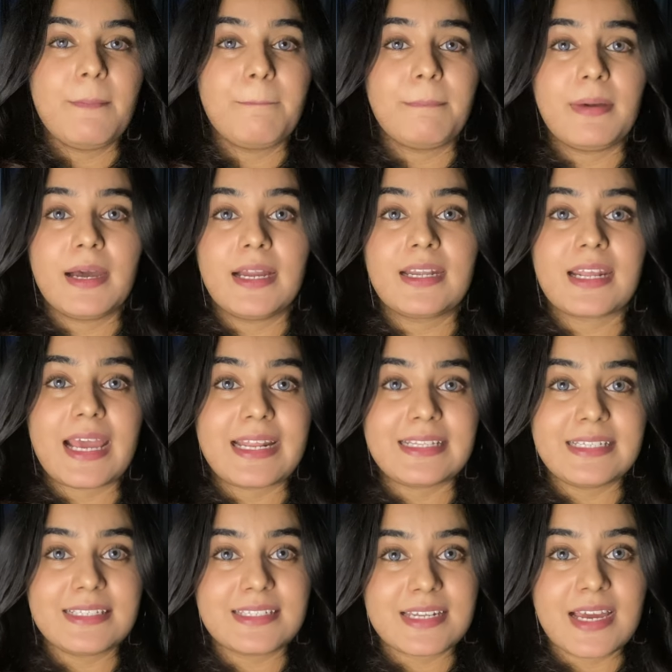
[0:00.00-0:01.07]
But at
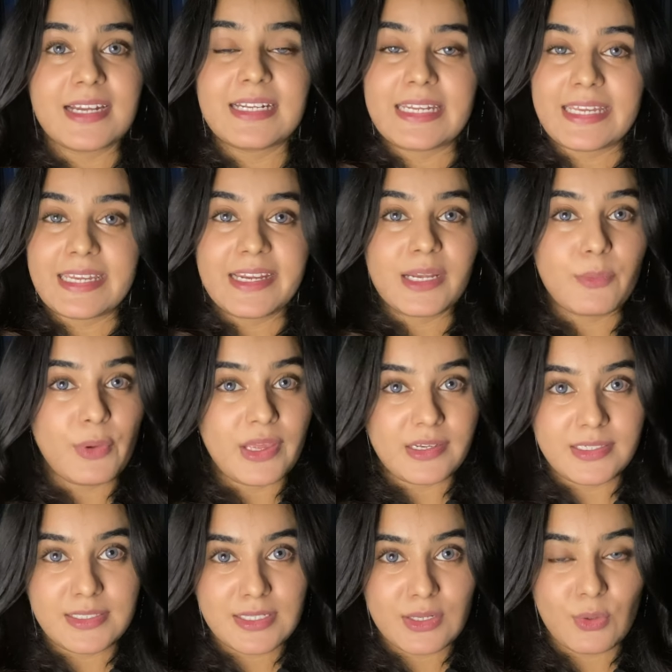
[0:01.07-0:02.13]
the start, take it
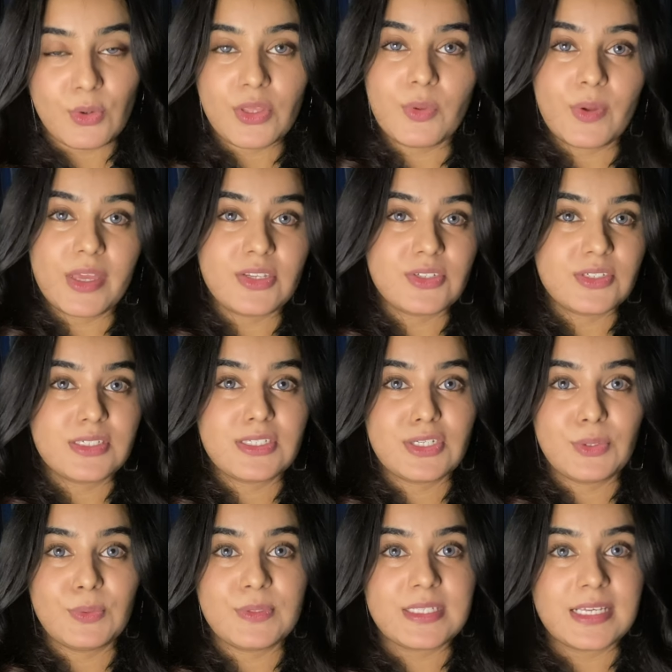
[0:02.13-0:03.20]
very slow. You can just
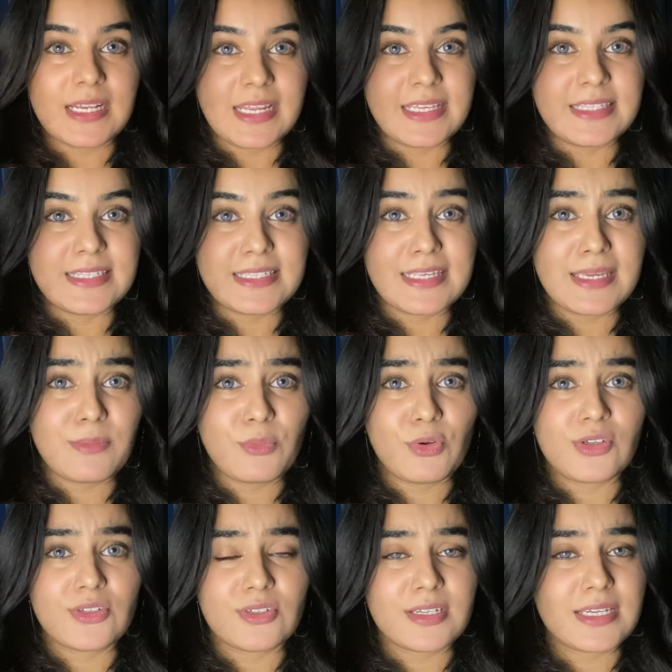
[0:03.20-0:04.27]
use cleansing,
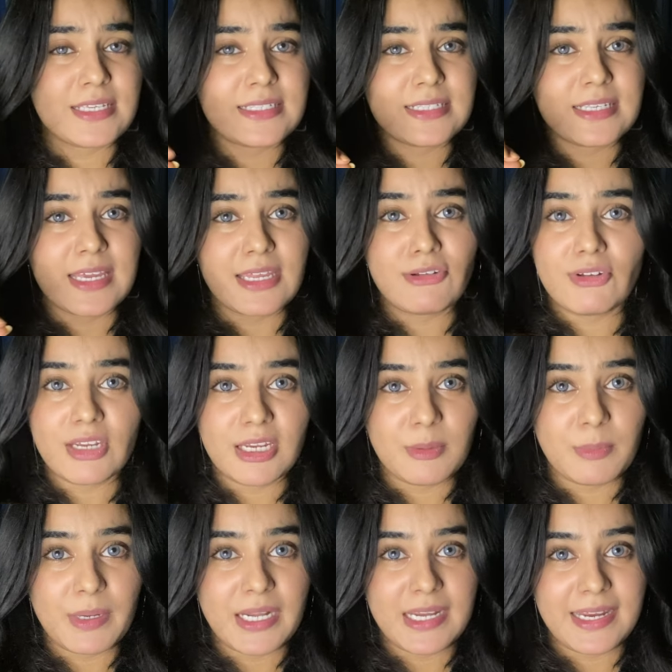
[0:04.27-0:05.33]
moisturizing and
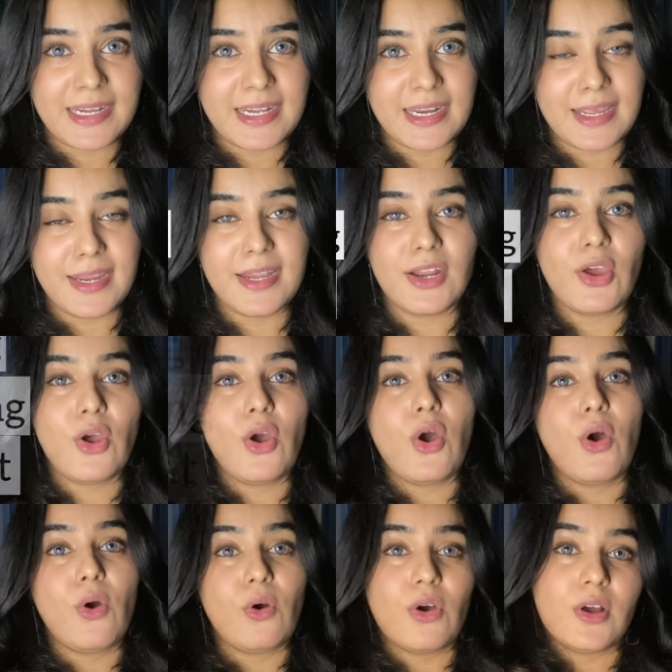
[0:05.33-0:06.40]
treatment at night,
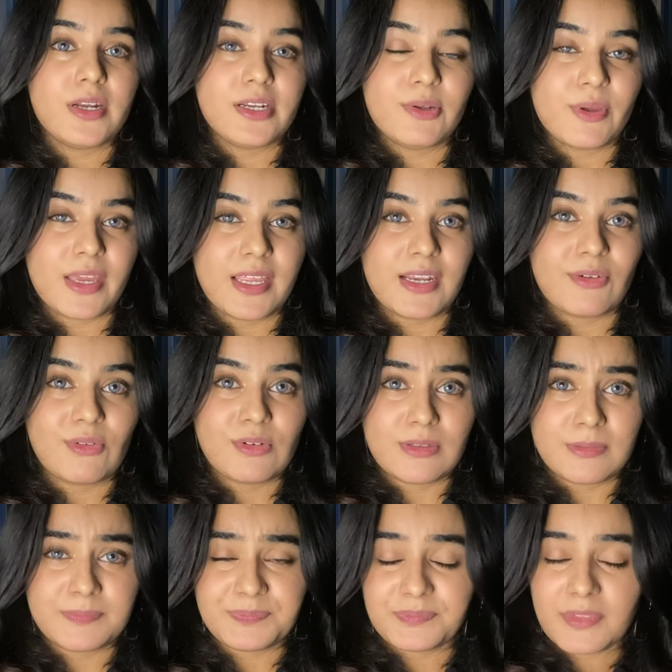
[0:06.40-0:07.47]
or you can
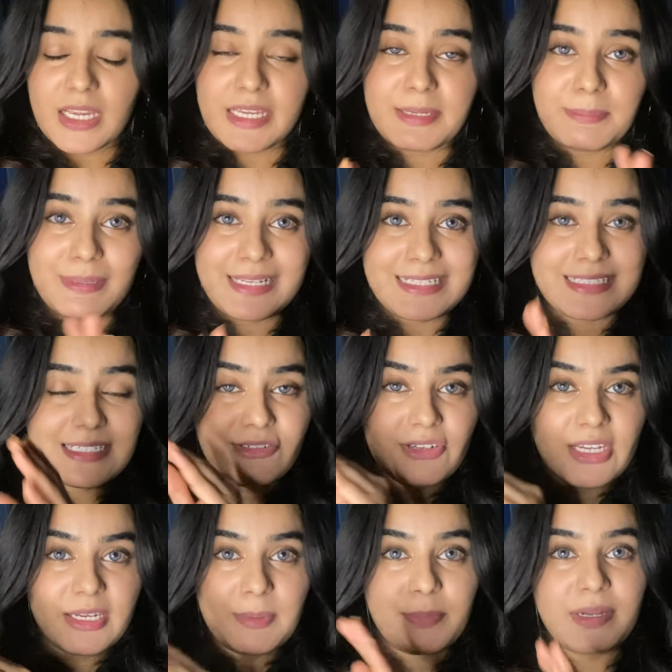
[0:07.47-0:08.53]
uh, replace the
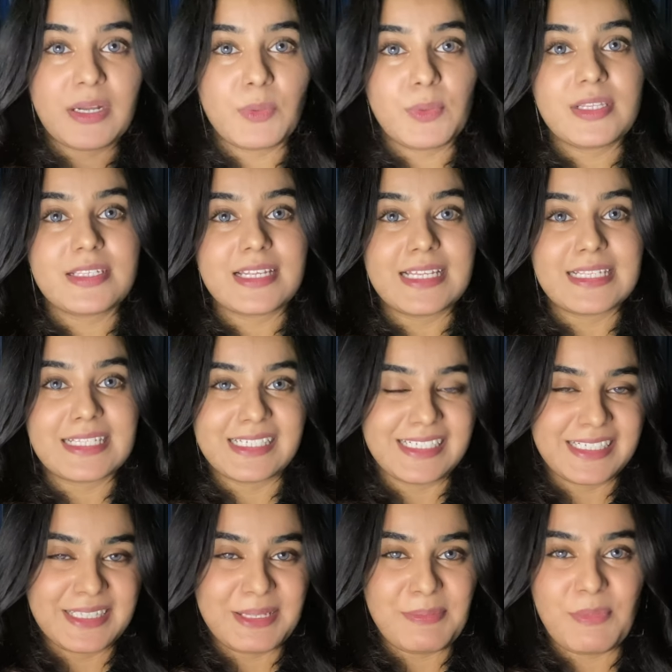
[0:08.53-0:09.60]
treatment with
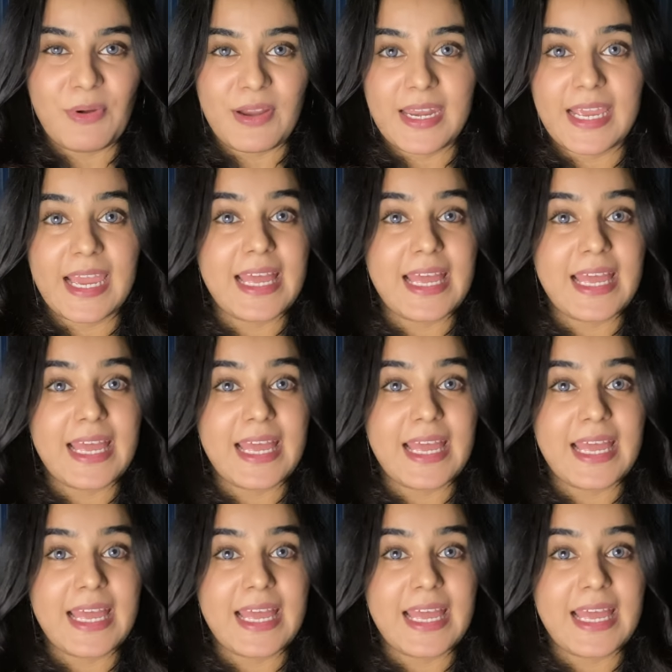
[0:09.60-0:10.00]
sunscreen in the morning,